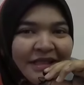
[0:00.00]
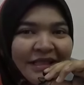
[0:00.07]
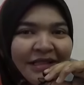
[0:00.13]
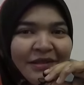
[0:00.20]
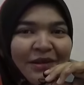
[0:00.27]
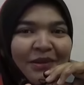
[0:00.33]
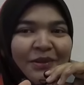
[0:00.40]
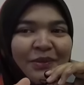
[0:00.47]
they
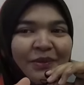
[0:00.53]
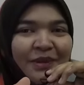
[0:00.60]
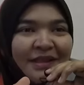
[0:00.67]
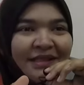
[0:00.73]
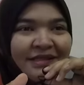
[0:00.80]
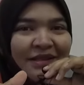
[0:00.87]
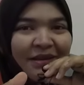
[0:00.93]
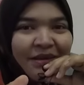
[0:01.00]
always
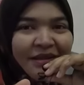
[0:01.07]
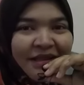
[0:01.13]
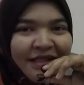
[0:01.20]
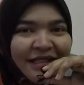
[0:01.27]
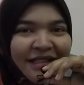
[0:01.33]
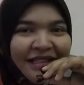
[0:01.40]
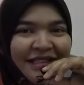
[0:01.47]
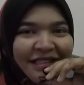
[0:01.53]
talk
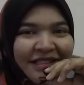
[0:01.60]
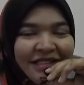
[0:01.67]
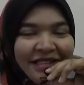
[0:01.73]
in English,